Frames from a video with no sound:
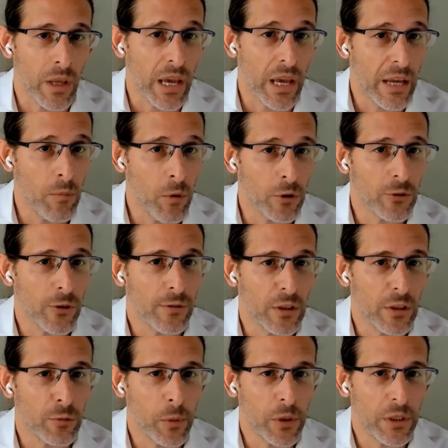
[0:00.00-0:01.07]
and most of the
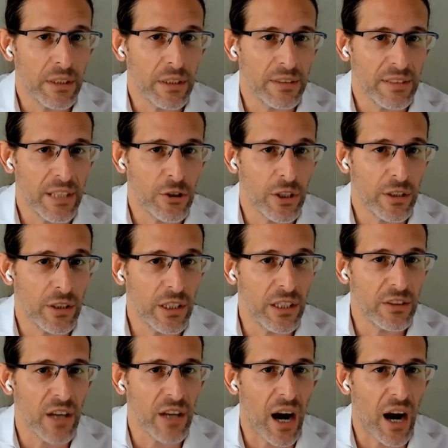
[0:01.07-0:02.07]
hospitalization, these